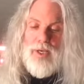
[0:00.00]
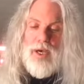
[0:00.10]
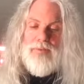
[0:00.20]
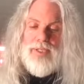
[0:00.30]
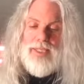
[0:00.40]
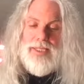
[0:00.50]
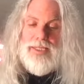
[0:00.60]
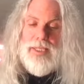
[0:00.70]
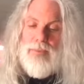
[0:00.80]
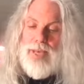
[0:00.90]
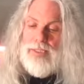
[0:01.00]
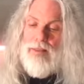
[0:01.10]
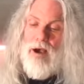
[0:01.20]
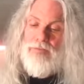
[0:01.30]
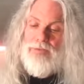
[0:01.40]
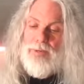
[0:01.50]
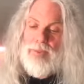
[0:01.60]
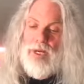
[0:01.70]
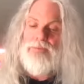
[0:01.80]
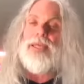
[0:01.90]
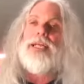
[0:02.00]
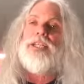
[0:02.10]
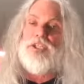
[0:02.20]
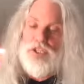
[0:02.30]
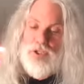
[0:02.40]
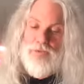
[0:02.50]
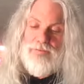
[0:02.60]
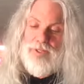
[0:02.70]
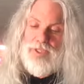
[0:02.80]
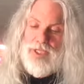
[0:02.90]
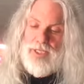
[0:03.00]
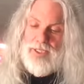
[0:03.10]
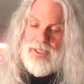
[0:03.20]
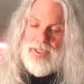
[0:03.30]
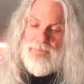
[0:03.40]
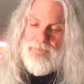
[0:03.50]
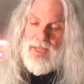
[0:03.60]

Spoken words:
of a D.C.-based law firm called the Institute for Justice.